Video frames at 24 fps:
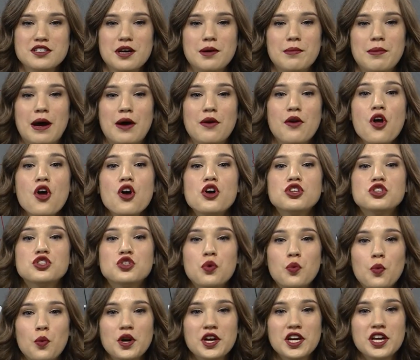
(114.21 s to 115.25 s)
about
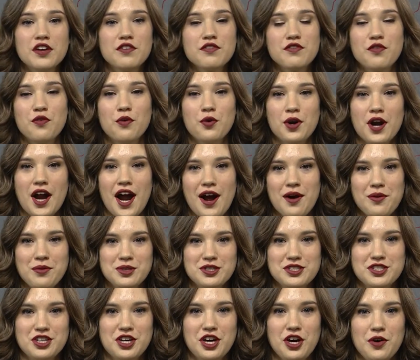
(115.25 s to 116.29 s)
24
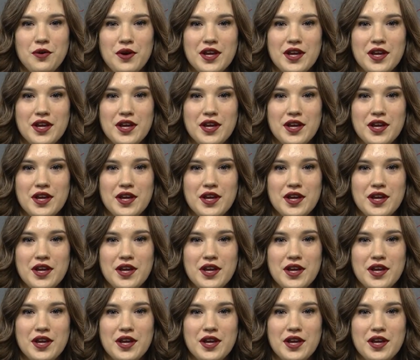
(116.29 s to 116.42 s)
hours ago.